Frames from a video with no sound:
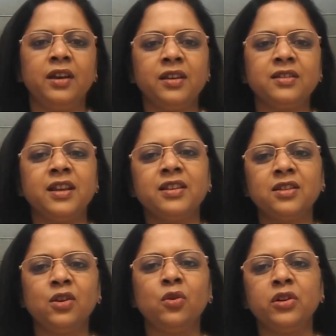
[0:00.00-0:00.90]
In the
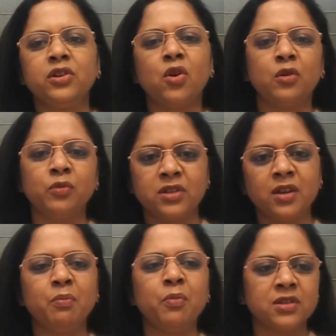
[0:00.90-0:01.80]
sense, it's
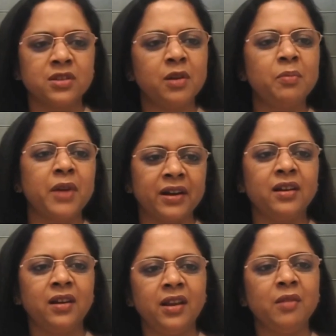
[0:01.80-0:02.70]
almost impossible,
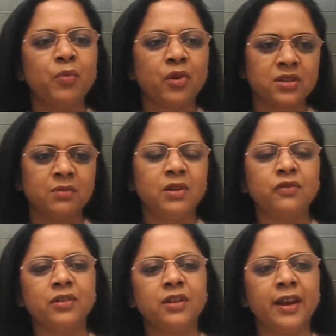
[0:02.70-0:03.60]
practically impossible
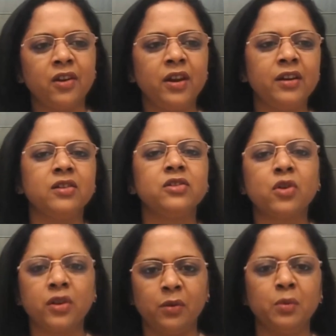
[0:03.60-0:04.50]
for the
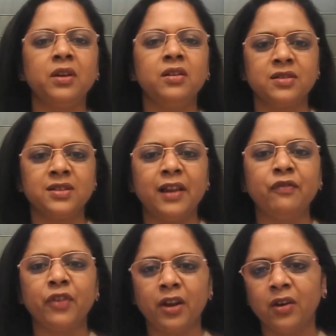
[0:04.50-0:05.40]
regulators or even a
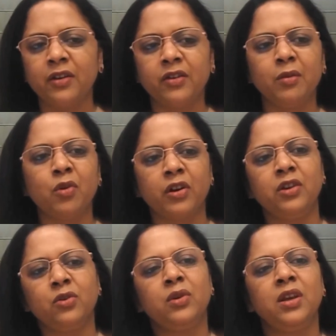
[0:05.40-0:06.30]
self-regulatory
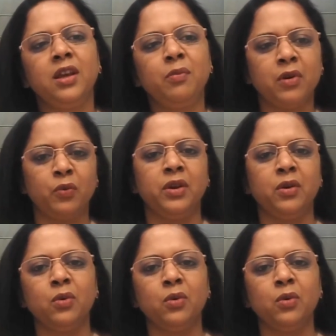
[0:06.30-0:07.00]
body to keep a